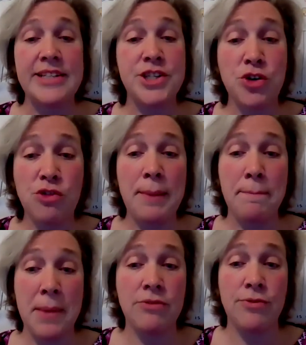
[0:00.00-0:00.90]
It's a
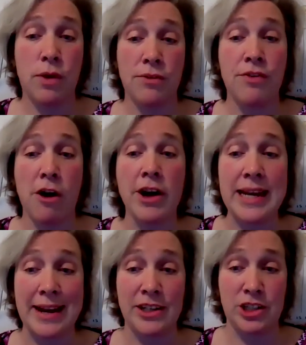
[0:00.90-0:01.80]
great metaphor for our
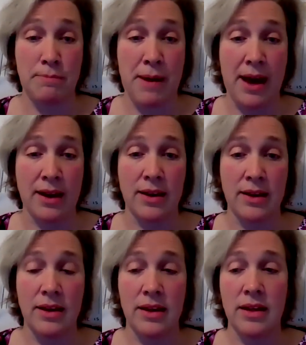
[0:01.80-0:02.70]
connection back.
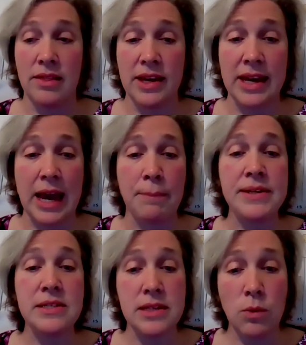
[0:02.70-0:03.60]
The
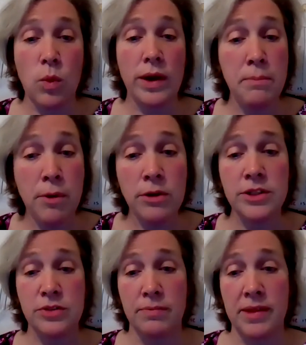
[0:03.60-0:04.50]
campus and what
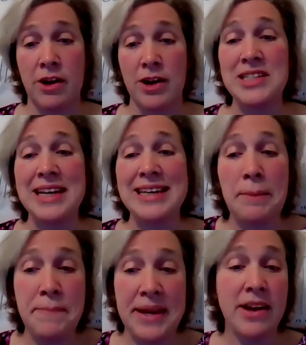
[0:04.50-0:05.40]
emerges from there is like
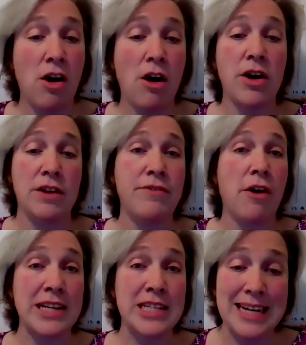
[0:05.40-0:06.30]
the beating heart of
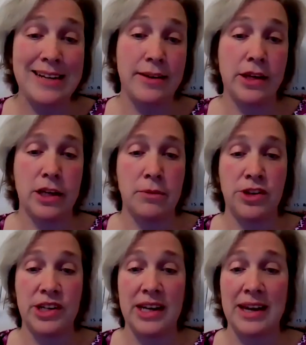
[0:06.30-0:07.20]
our extended
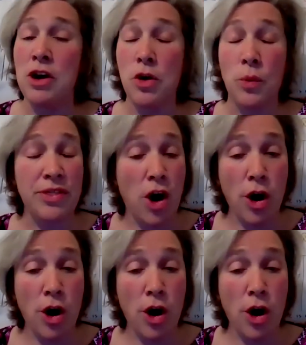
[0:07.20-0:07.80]
community with